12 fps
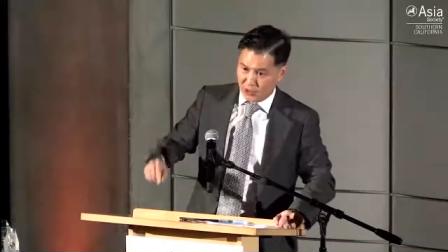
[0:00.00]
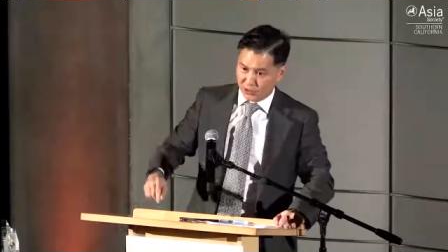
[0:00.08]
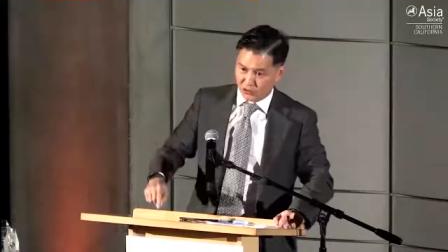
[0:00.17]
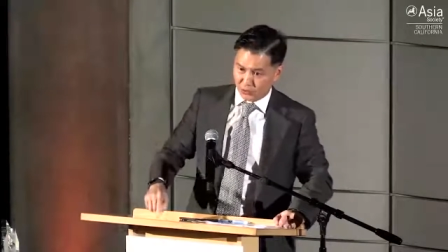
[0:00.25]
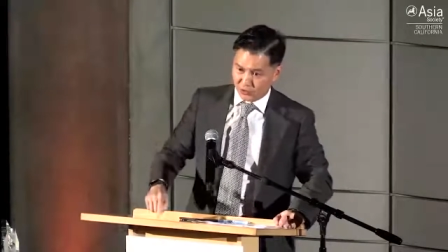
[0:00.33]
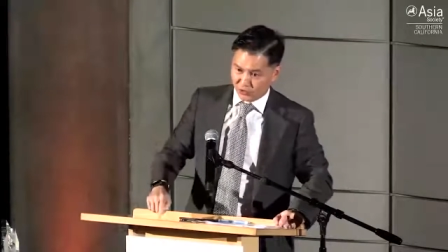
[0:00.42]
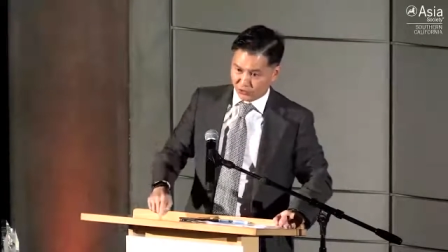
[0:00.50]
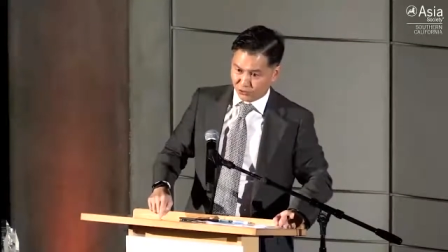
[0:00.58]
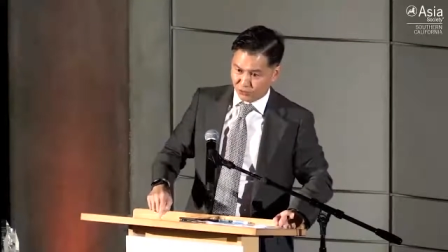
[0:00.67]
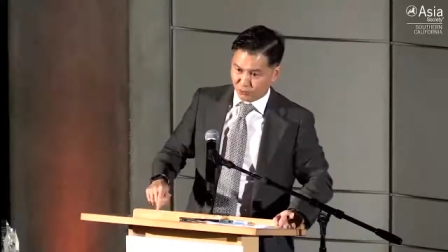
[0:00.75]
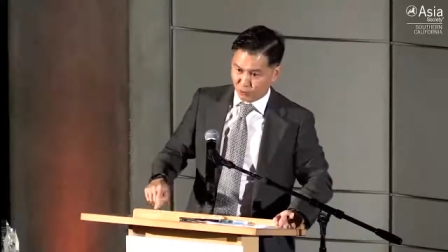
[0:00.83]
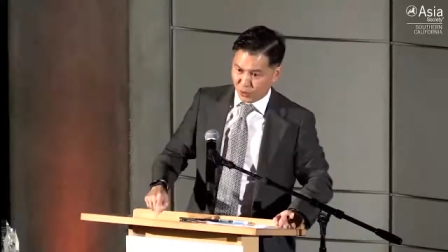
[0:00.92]
So this
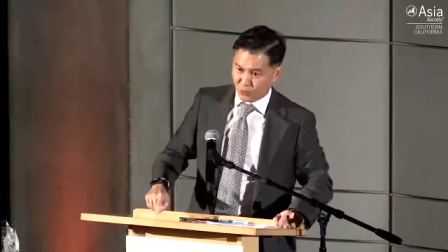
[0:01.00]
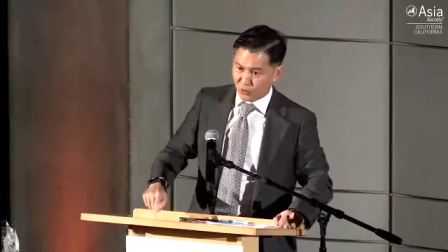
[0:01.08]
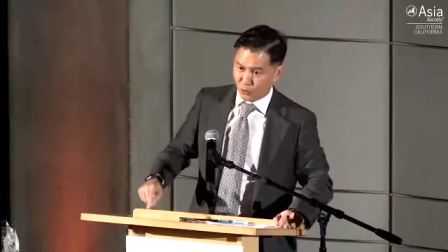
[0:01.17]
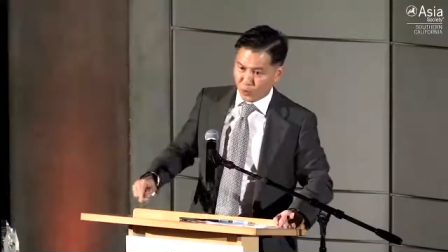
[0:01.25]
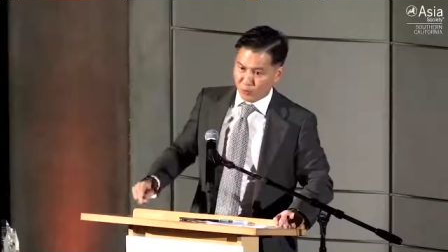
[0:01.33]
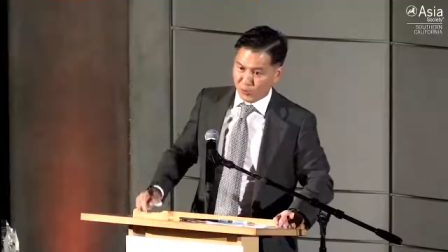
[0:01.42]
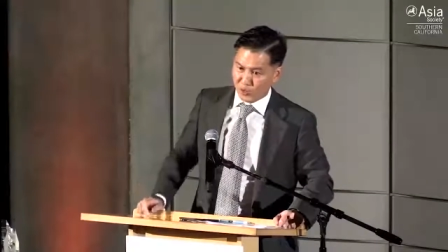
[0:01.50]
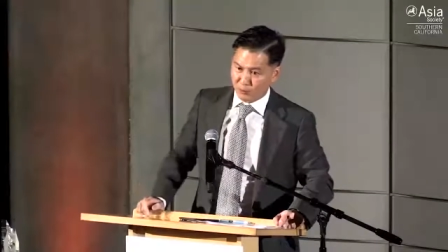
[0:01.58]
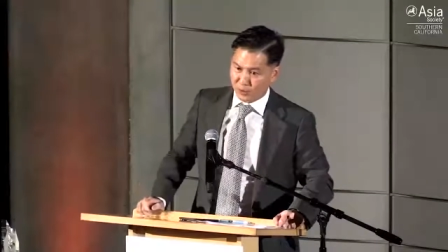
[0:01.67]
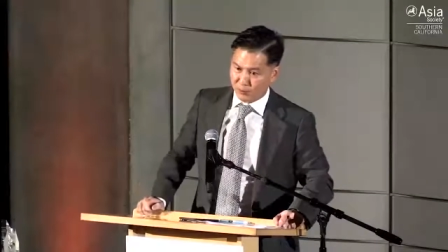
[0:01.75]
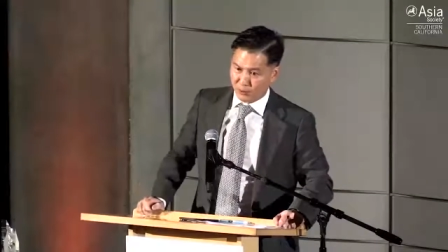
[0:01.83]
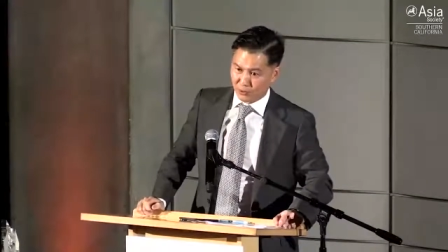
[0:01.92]
serves 1.1 million
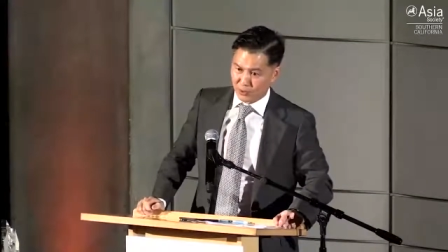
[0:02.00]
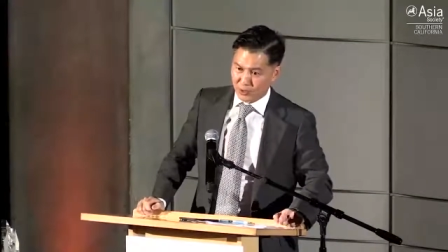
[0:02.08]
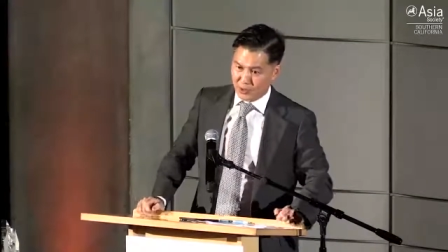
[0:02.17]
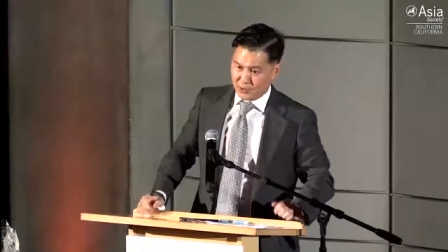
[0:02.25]
people.